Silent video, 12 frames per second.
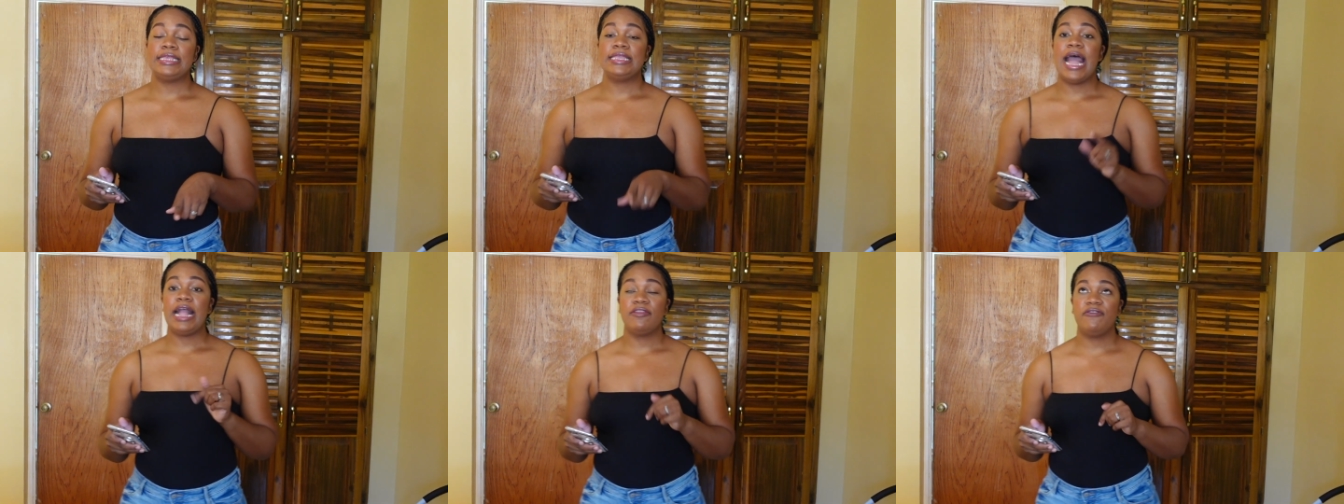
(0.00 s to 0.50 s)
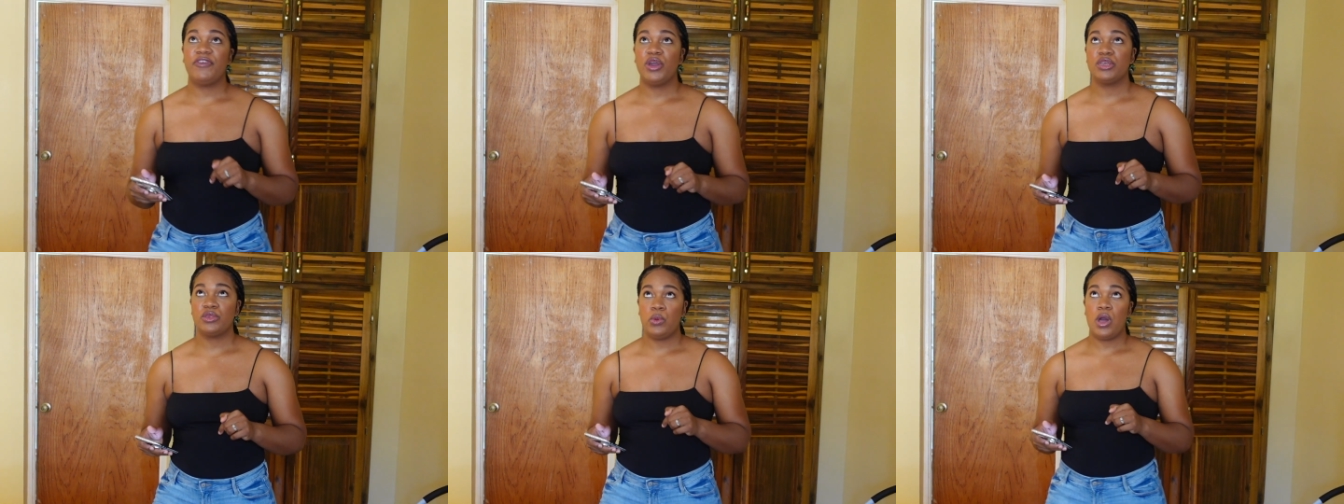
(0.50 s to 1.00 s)
That
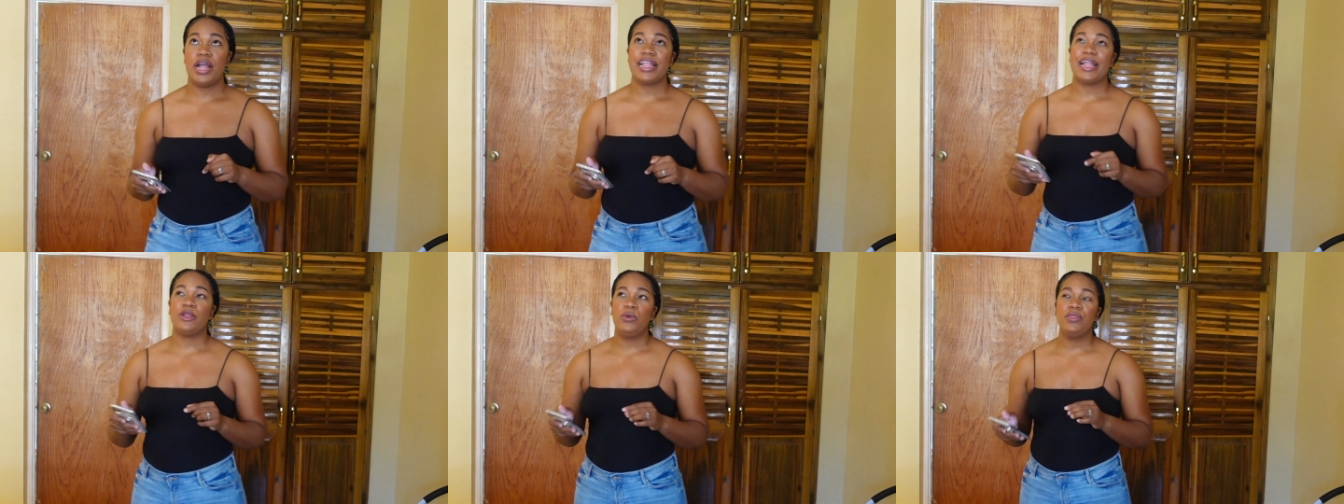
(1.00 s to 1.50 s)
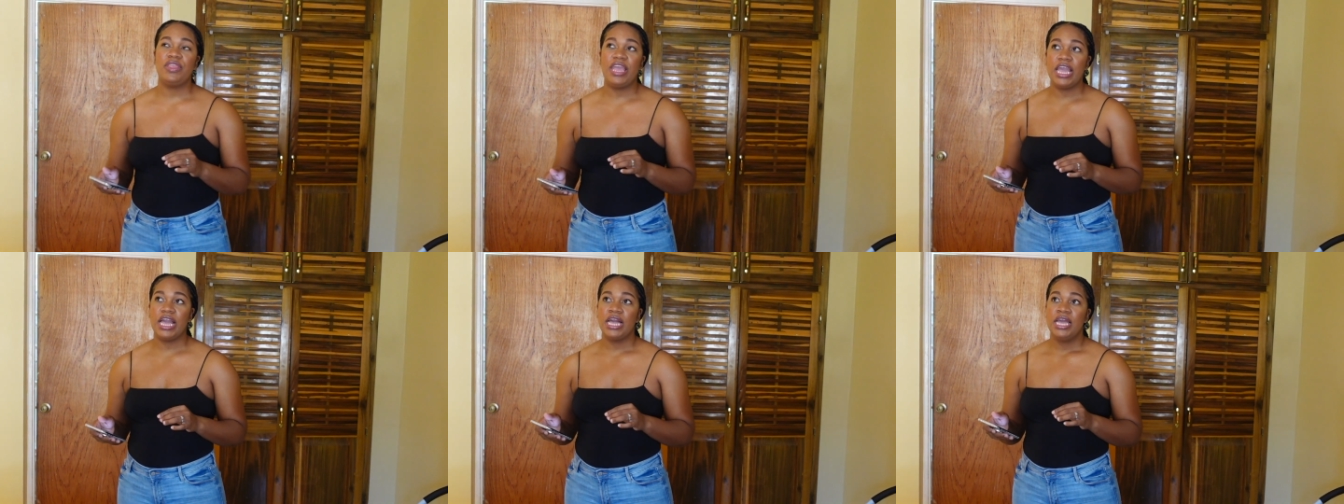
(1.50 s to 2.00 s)
first one, I don't
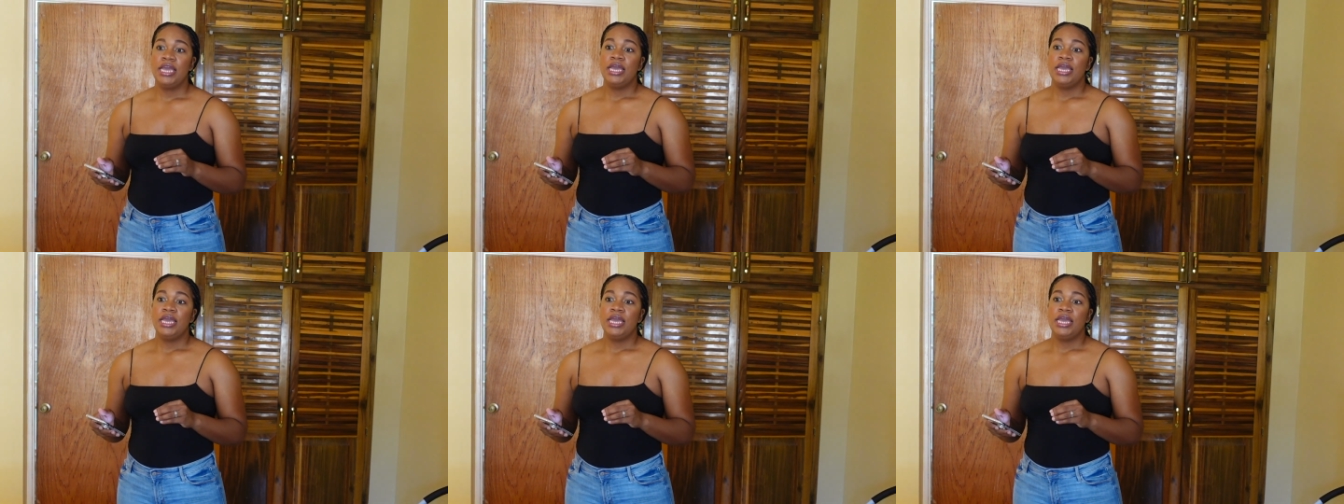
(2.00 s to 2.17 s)
think